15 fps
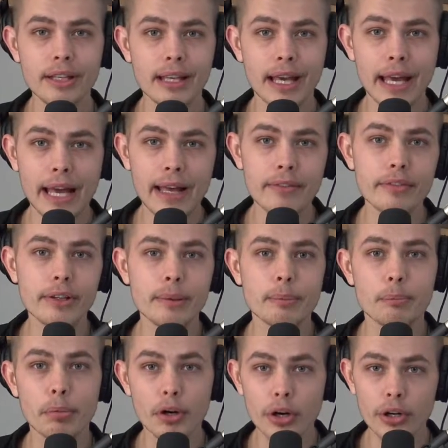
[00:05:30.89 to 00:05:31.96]
heavy
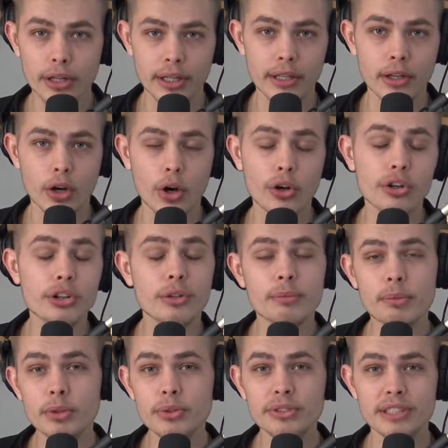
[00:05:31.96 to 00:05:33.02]
burden on your
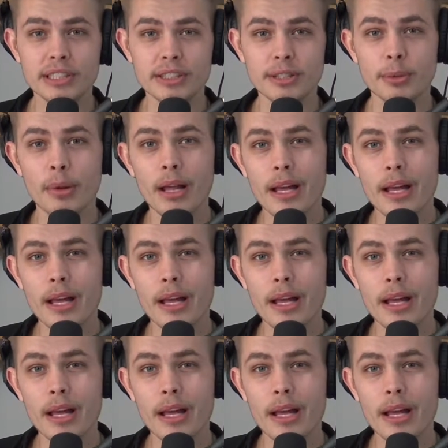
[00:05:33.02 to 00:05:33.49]
immune system.